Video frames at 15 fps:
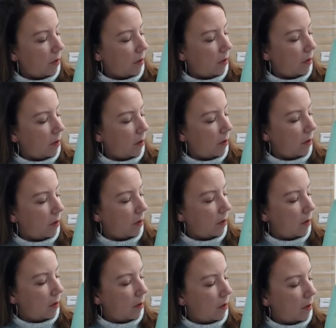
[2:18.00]

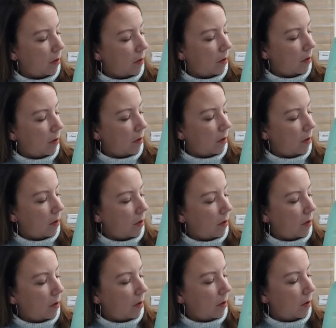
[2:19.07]

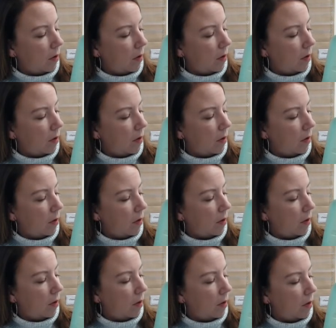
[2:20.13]

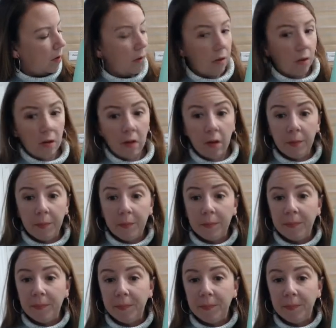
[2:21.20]
(silence)